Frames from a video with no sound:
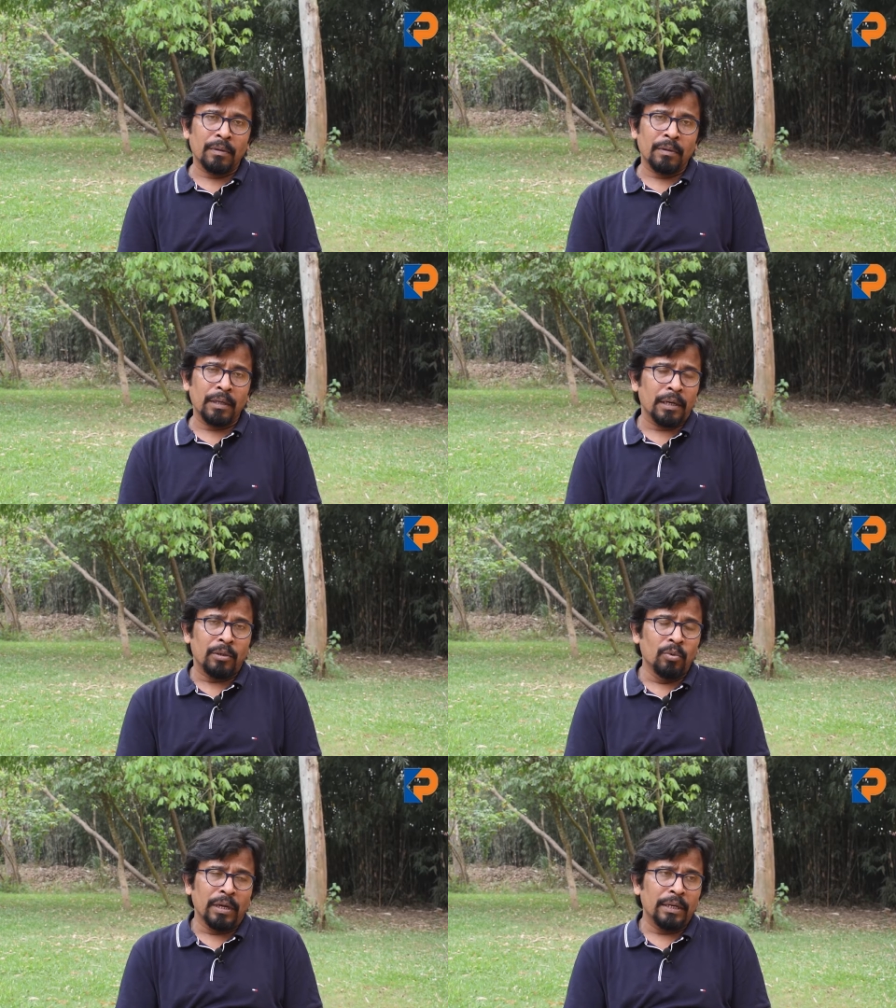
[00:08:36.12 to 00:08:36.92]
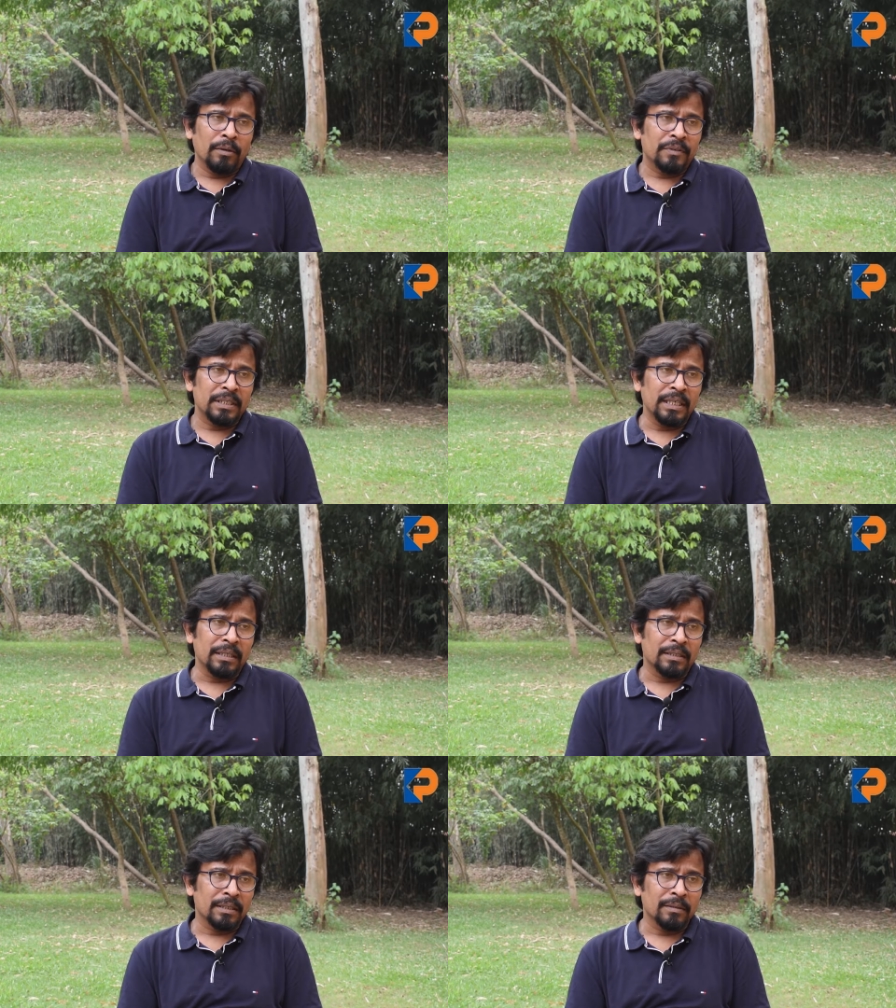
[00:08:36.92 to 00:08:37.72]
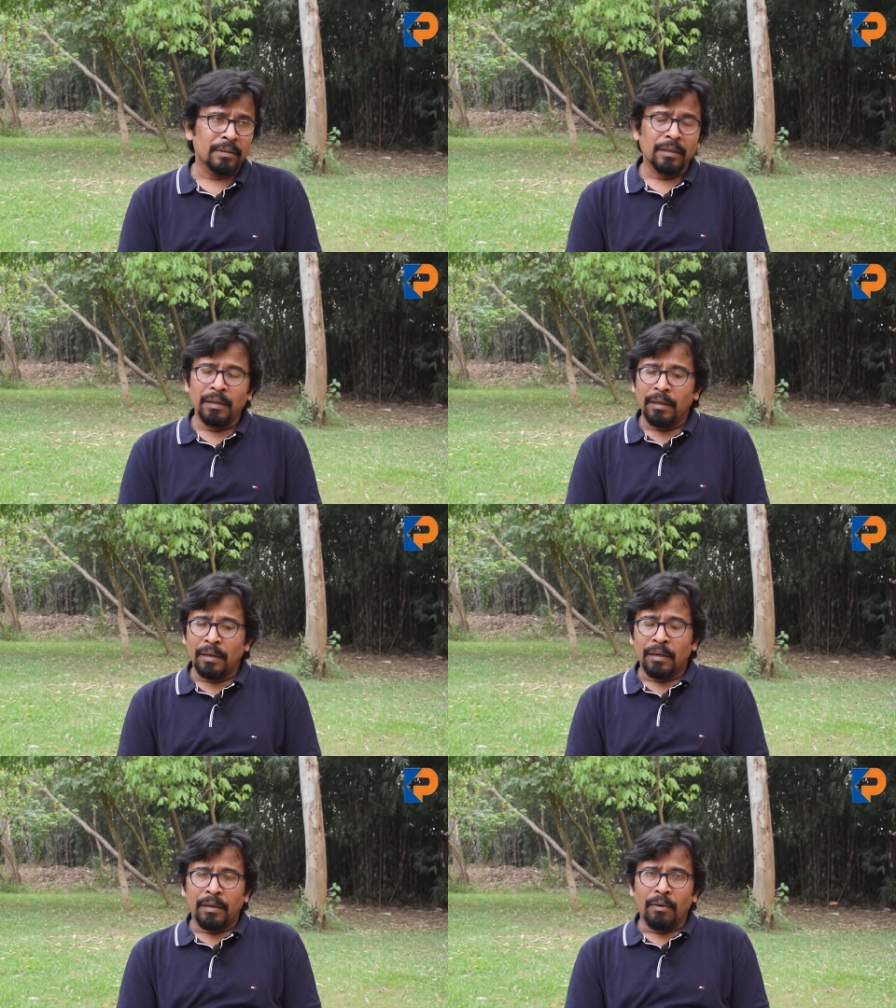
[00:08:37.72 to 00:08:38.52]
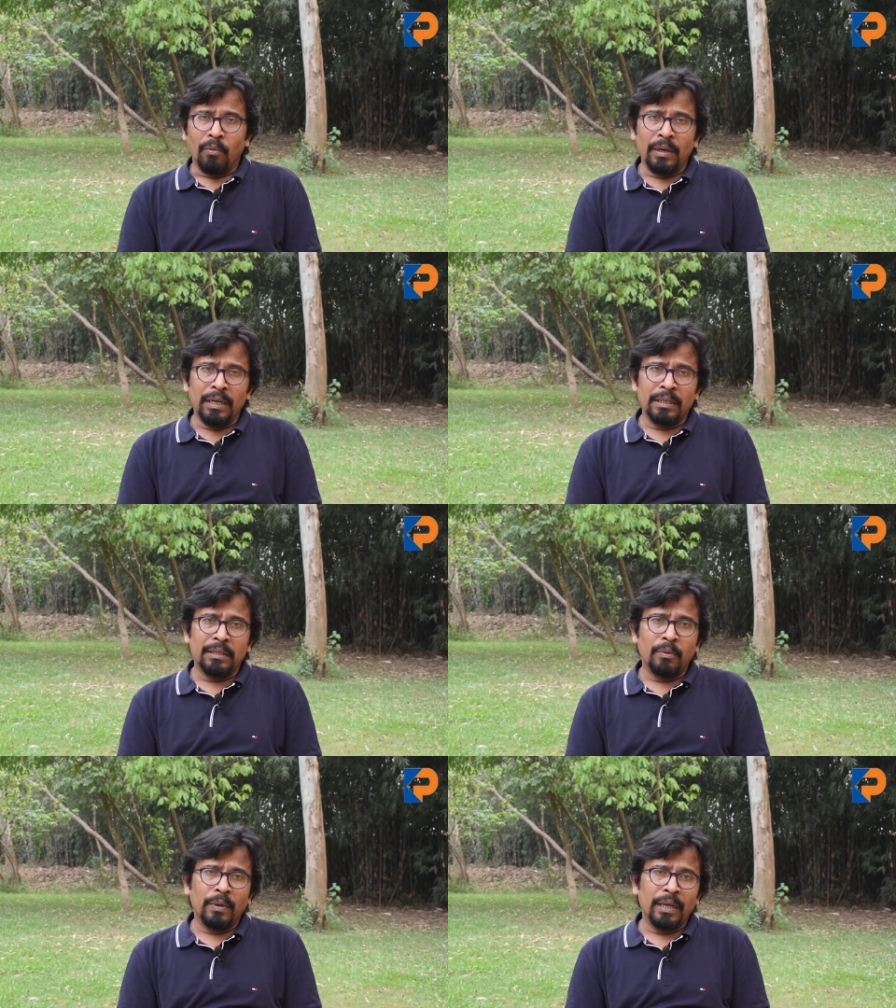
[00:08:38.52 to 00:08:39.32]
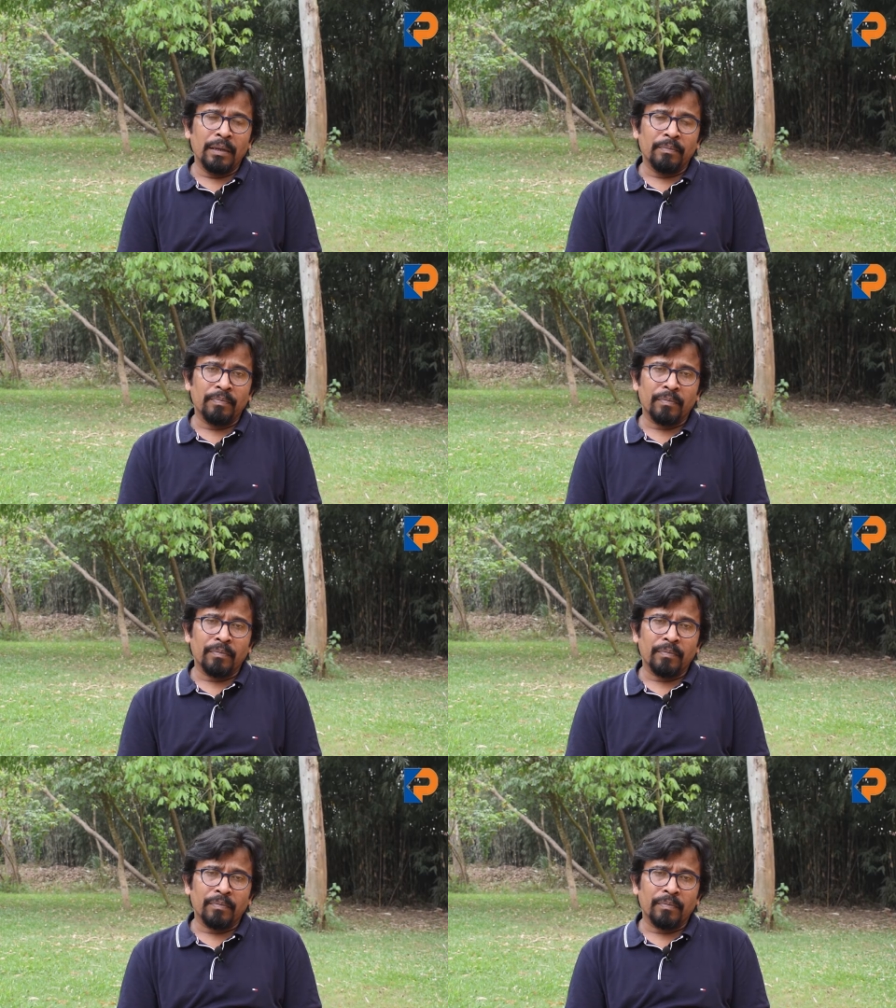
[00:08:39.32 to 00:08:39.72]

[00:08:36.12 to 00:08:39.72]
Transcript: there are two kind of seeings. One is the way